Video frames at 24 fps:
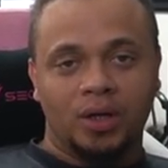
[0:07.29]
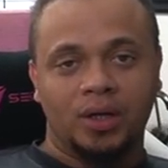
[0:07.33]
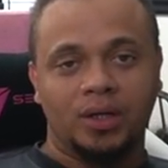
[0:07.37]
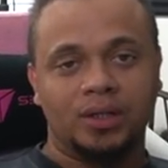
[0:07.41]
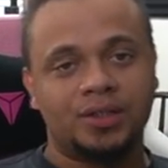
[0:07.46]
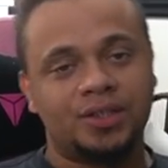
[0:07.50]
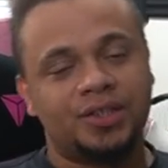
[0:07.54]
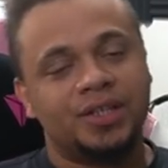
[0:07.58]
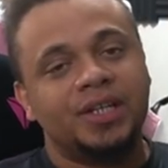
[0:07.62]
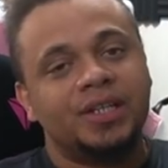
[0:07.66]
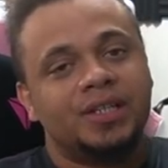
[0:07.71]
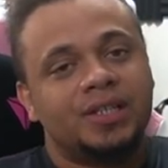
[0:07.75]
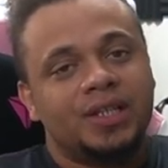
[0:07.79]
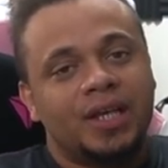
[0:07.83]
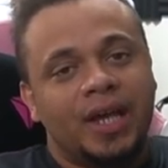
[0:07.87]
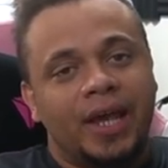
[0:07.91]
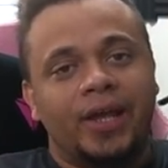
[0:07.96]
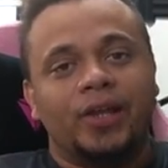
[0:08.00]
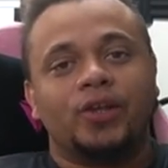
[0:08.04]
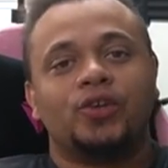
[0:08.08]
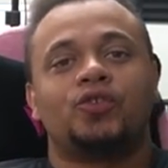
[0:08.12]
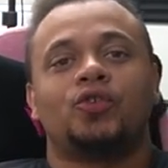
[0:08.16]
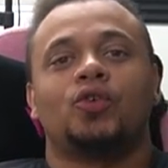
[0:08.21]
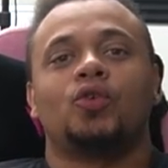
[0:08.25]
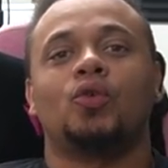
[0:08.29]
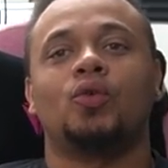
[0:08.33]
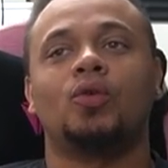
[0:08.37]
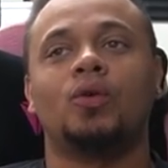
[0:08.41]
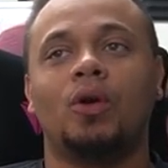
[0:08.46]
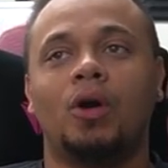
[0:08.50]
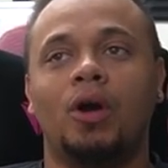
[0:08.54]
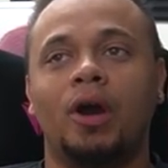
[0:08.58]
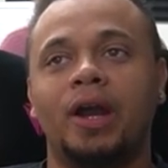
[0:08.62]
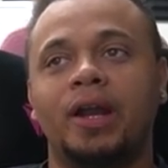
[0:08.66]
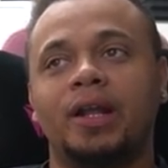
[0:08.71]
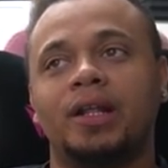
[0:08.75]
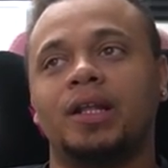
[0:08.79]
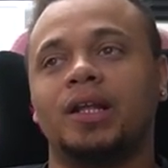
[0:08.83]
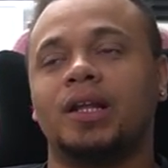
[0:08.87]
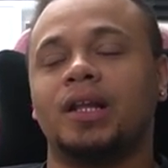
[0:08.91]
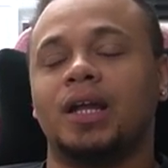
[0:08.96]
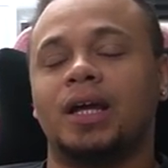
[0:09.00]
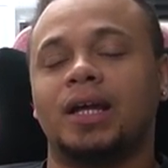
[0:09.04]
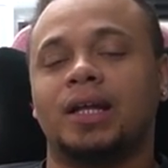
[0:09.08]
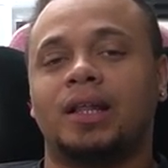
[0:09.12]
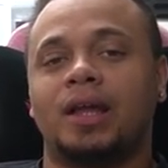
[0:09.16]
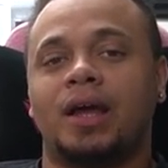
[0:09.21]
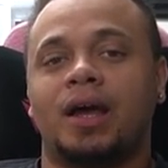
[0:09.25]
a cheesy intro or anything
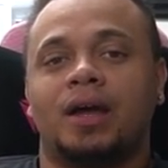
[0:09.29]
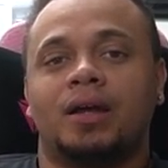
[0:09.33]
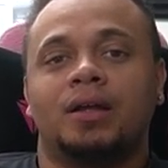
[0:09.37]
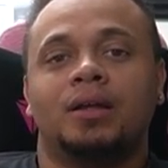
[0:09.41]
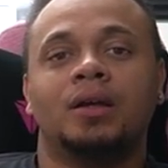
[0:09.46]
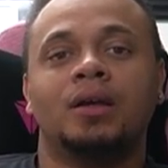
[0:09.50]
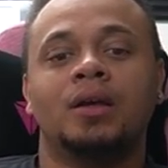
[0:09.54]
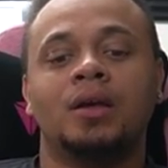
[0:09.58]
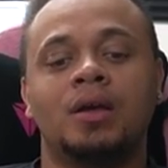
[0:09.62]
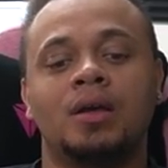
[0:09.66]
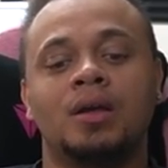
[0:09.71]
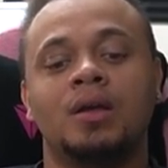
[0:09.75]
like that,